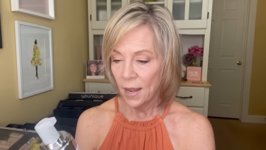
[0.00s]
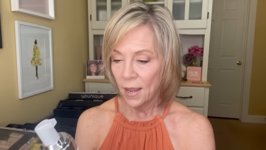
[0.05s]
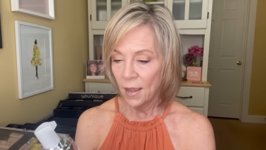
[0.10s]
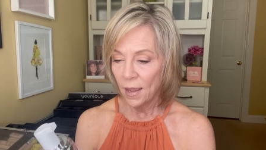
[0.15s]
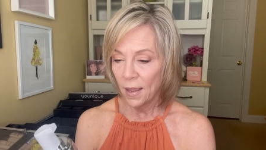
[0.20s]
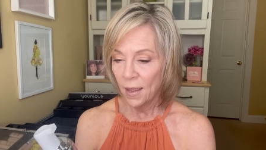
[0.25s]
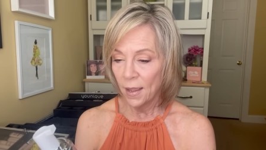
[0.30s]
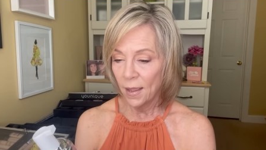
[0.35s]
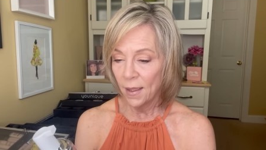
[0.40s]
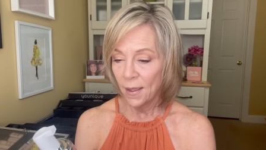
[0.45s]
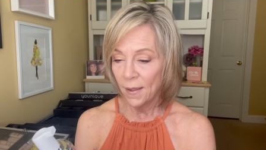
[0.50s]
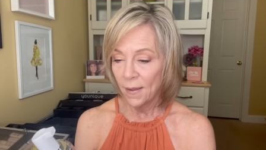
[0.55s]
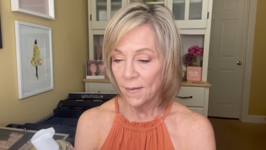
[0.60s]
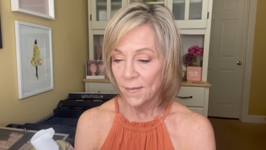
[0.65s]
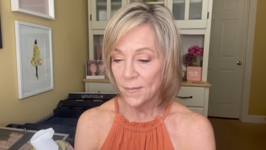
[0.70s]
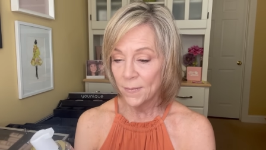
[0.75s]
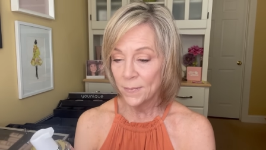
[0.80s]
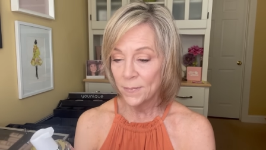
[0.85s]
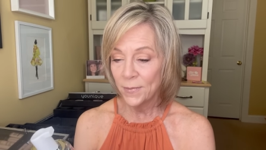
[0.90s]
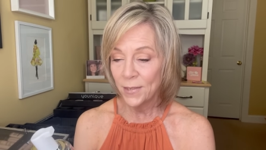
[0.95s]

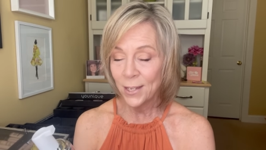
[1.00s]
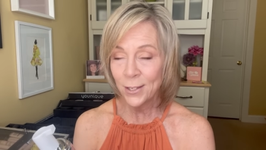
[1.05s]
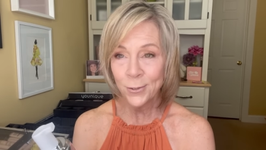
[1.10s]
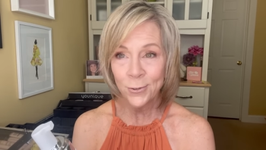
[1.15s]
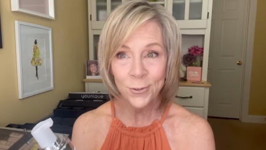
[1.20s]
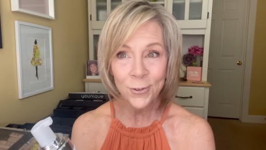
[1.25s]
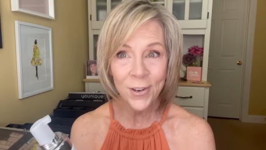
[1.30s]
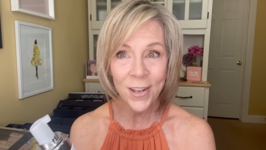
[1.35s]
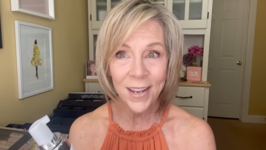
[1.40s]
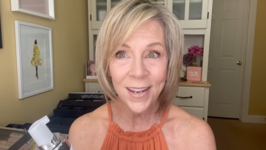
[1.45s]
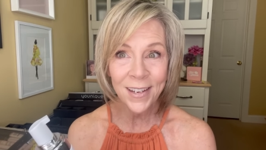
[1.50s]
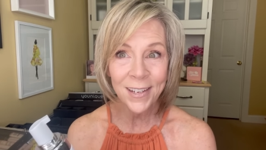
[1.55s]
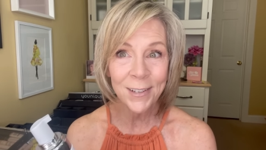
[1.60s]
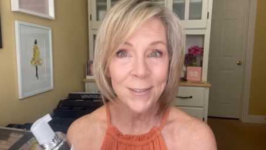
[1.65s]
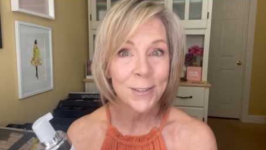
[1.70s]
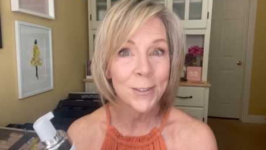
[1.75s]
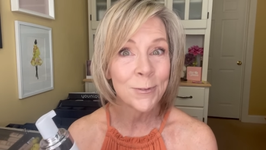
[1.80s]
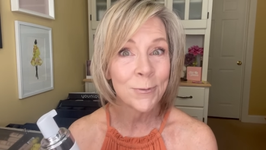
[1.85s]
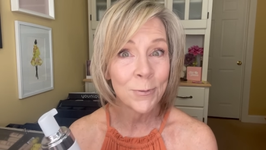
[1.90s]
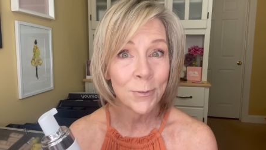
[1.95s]
Um, yesterday,
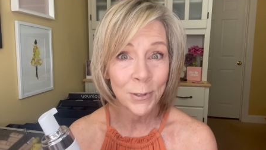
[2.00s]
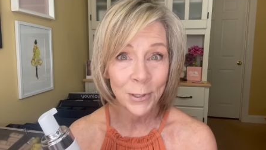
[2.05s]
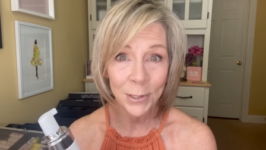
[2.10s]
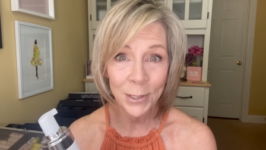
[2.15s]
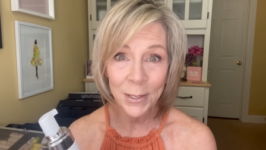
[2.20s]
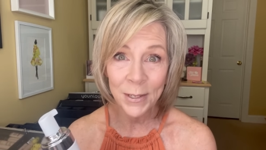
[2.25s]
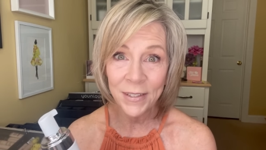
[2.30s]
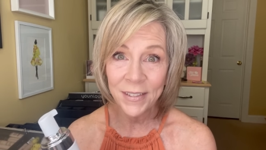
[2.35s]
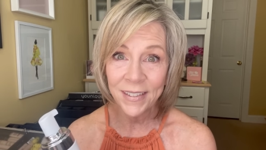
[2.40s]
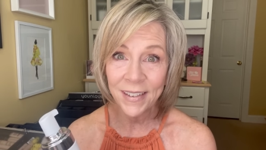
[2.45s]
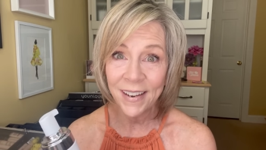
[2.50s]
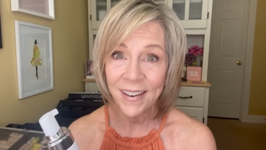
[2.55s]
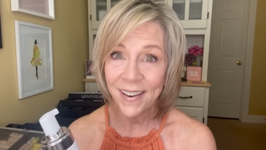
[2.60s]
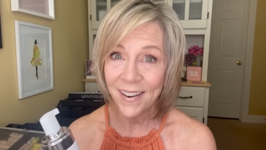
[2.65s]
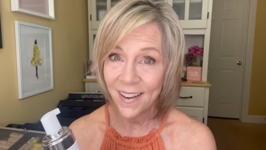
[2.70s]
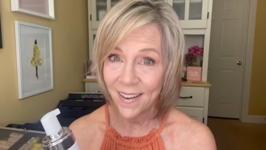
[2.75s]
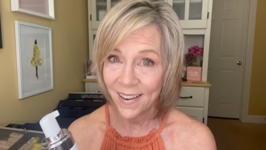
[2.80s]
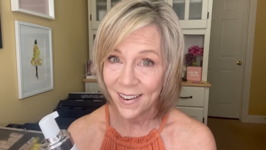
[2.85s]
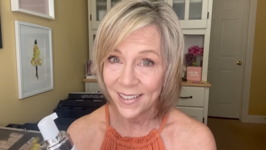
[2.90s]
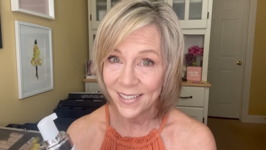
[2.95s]
it was really
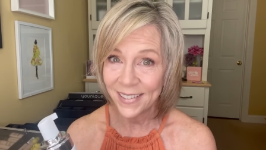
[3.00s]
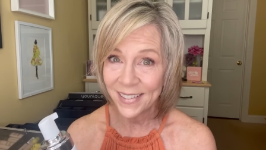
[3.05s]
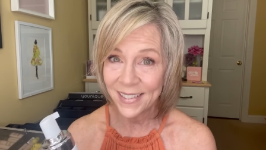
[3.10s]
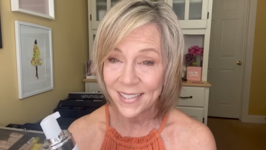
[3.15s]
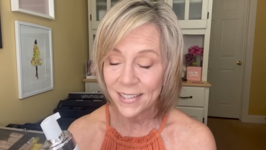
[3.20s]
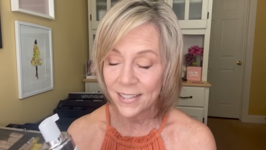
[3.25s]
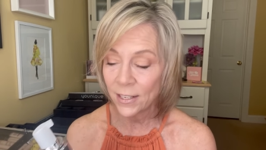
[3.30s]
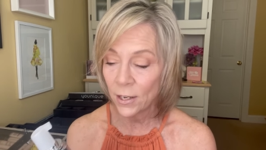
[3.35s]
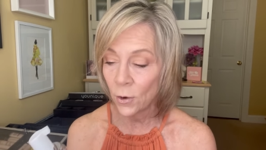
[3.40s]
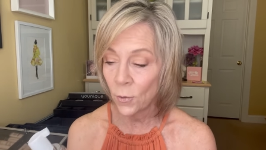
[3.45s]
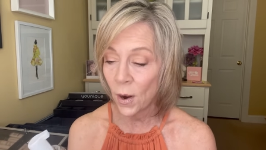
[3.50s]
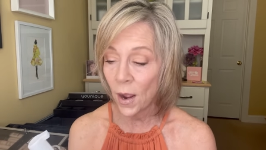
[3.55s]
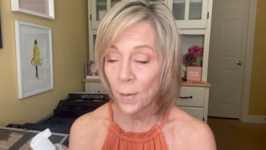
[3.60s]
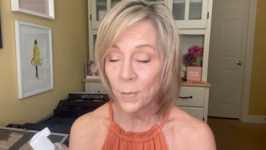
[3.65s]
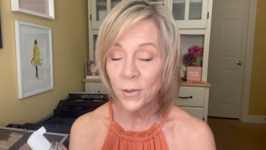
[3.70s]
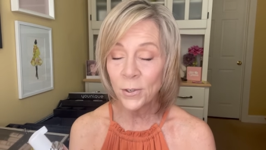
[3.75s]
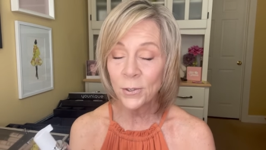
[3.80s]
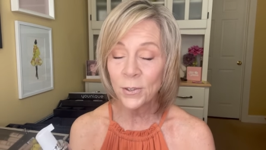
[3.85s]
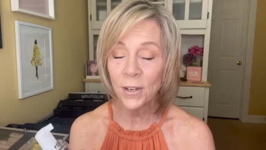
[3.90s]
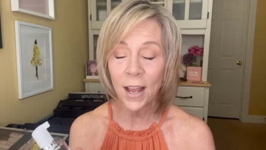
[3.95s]
nice. So
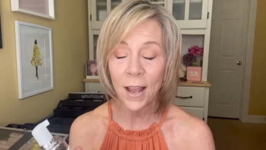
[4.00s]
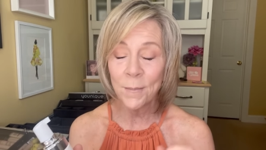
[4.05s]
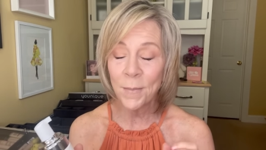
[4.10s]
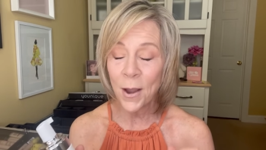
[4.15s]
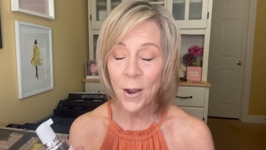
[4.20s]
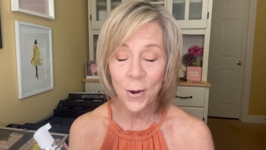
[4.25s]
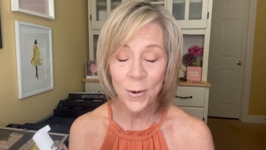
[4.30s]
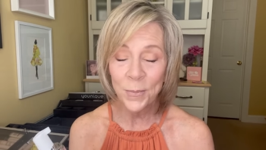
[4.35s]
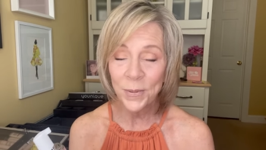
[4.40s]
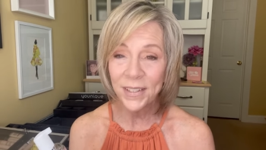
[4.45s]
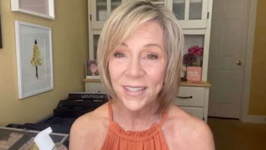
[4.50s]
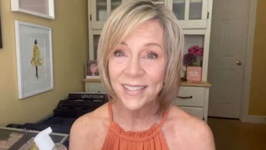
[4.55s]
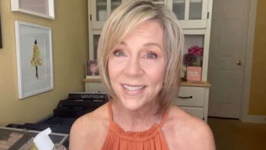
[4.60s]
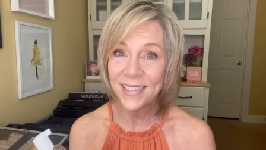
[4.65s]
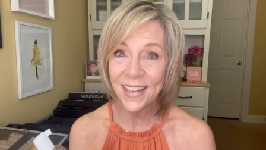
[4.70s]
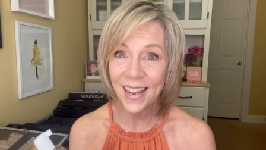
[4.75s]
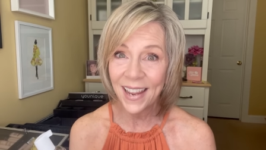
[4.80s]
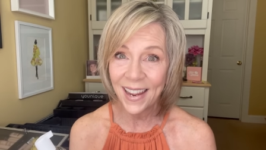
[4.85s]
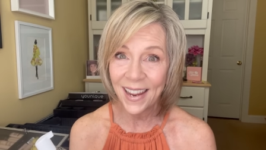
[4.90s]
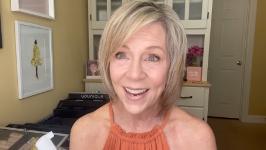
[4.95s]
I'm gonna, I'm hoping
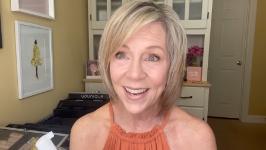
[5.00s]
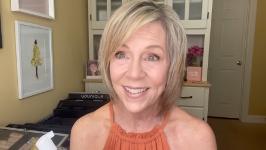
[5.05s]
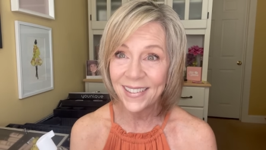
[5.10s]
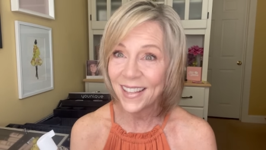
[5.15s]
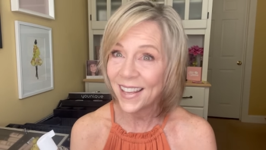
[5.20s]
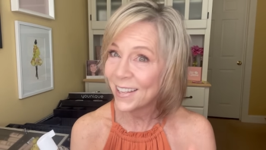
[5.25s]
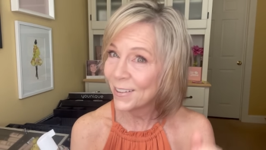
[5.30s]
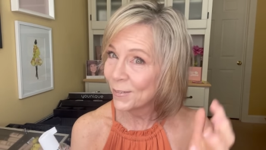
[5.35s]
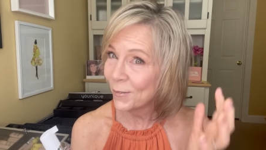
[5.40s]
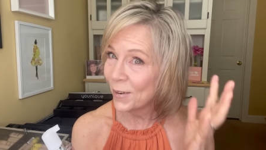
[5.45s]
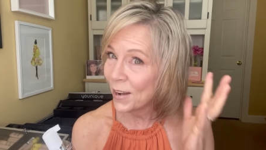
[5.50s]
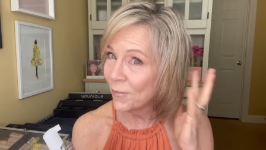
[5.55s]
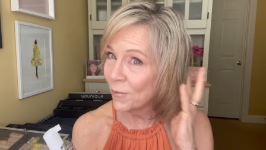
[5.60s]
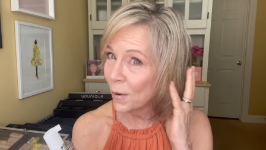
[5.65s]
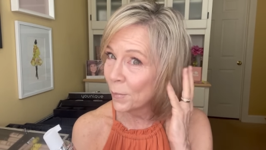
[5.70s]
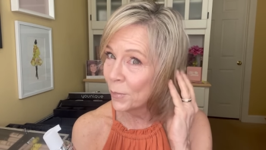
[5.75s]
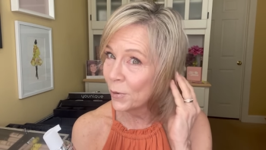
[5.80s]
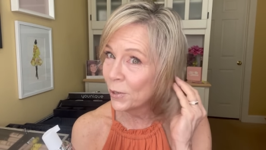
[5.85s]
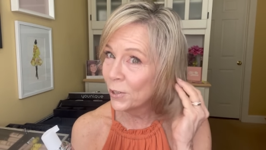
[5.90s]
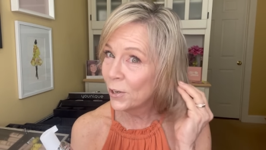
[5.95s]
today that if
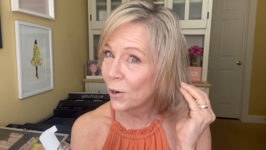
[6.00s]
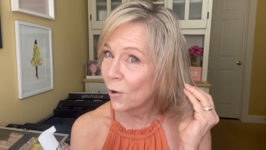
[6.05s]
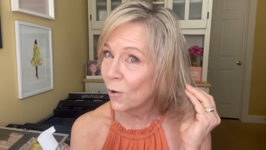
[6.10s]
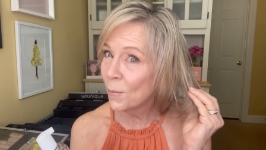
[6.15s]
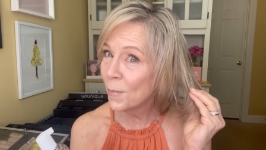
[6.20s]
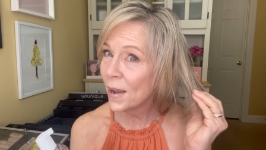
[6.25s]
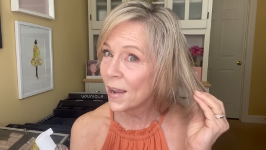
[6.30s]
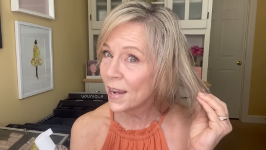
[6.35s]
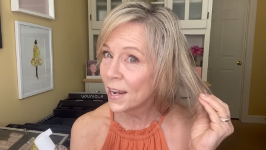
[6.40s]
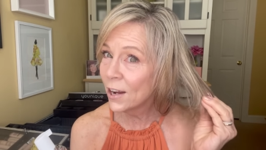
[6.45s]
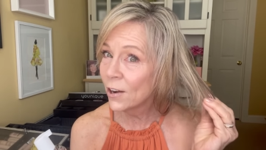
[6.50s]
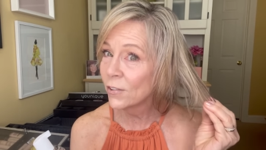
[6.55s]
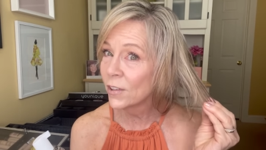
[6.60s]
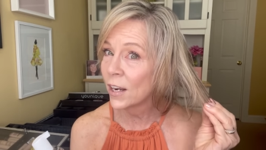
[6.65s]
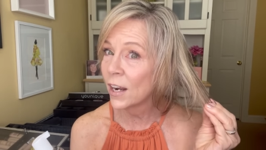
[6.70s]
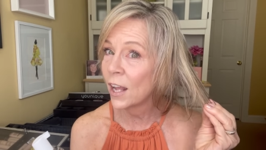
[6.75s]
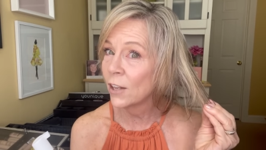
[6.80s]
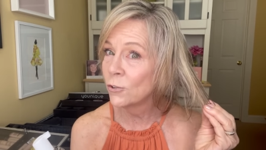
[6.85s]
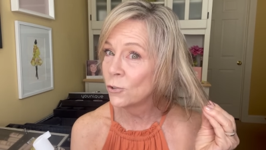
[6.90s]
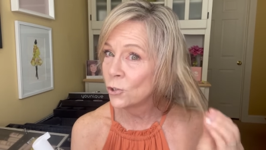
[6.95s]
I put it on my hair
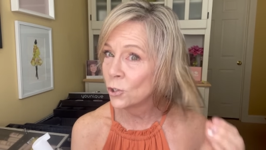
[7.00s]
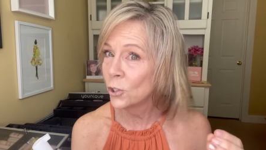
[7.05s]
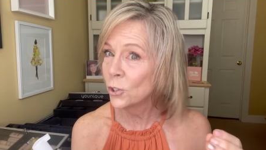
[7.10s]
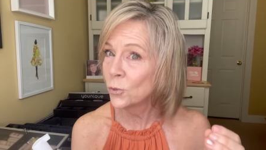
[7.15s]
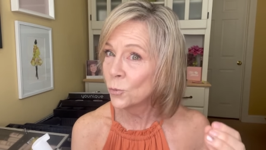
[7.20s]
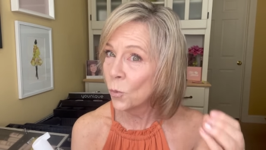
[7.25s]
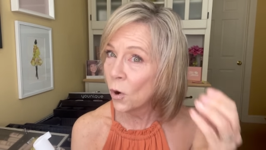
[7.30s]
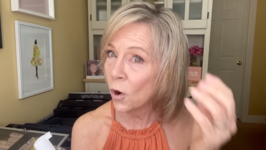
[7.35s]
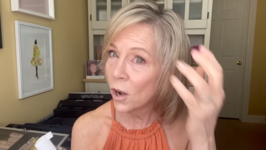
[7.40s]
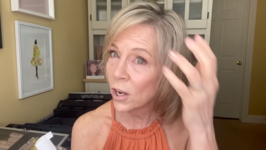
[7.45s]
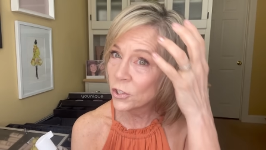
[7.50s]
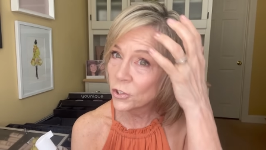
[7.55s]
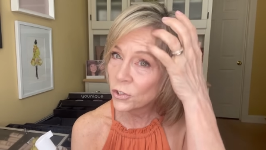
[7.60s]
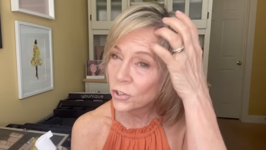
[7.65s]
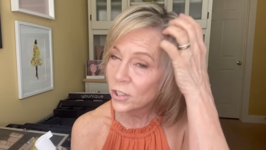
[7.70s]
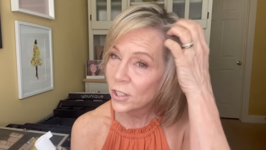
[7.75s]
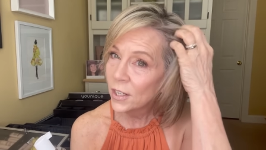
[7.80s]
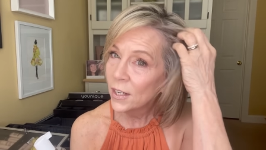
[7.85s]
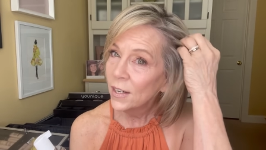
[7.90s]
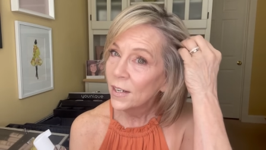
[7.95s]
that I just
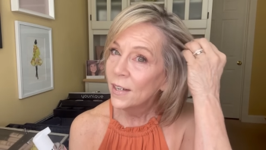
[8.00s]
washed,